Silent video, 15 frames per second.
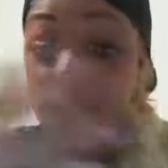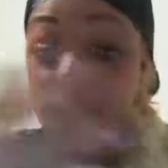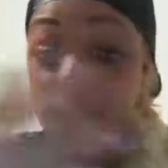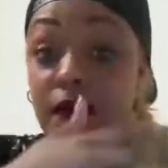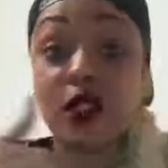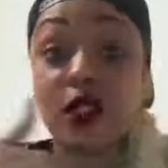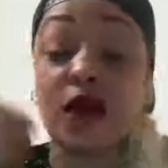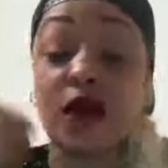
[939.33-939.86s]

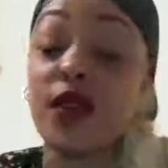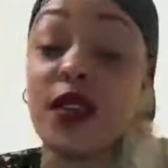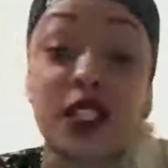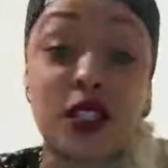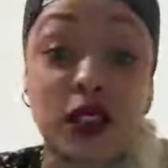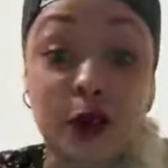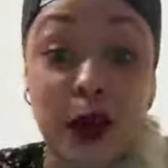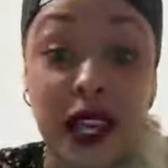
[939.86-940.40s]
So if you get to a
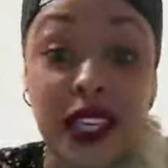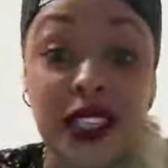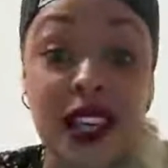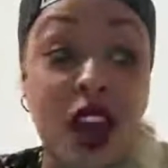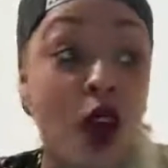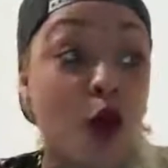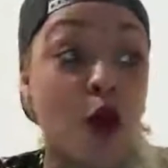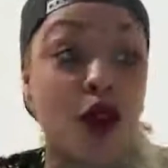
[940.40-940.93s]
space
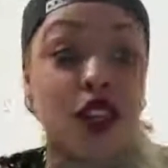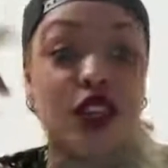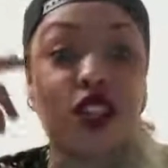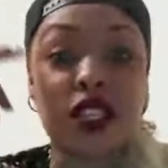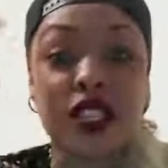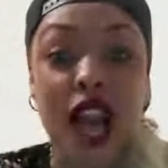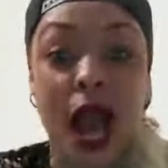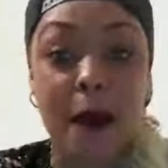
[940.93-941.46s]
where you're just
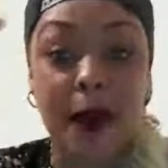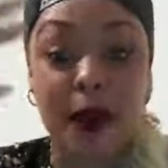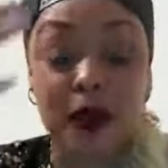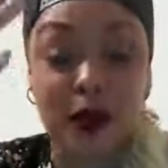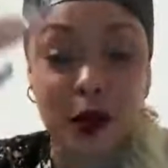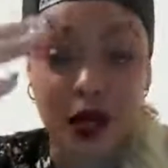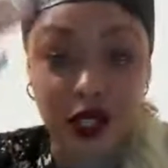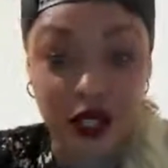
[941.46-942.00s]
happy with what
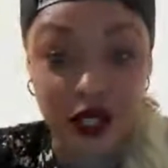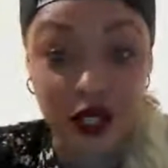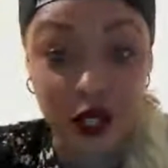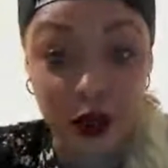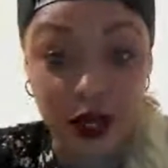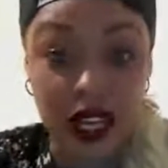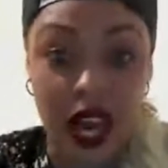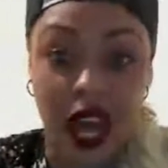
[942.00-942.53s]
you're doing,
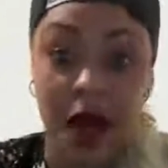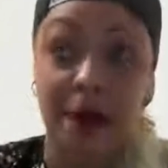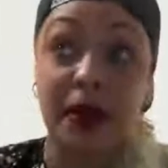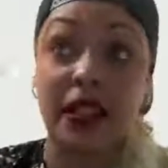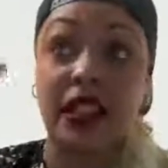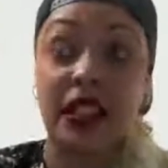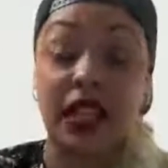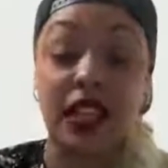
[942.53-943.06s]
I
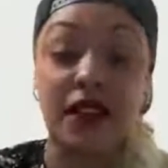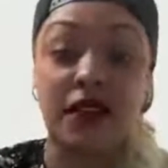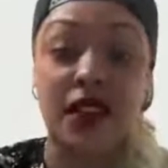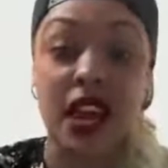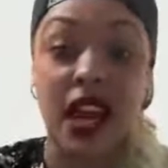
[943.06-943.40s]
believe that,